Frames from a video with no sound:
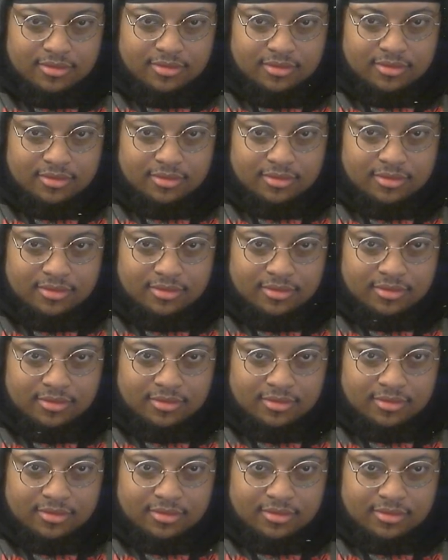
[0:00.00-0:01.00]

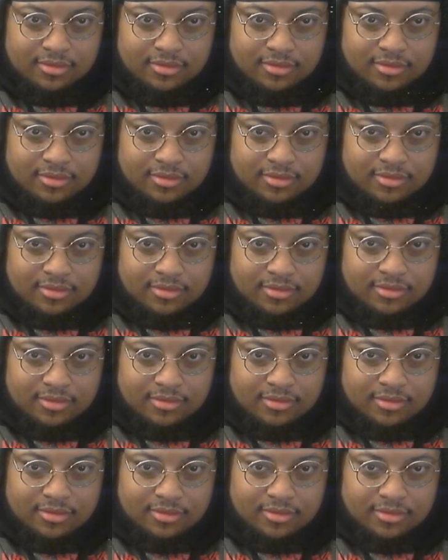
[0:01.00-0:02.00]

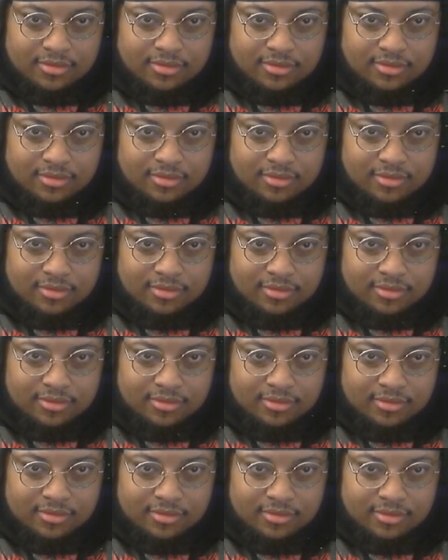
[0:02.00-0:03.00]

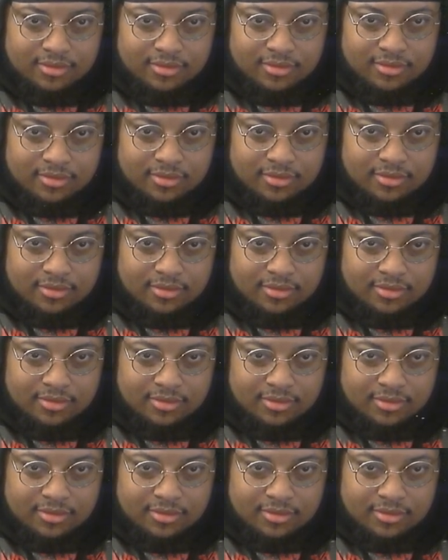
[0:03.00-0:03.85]
[no speech]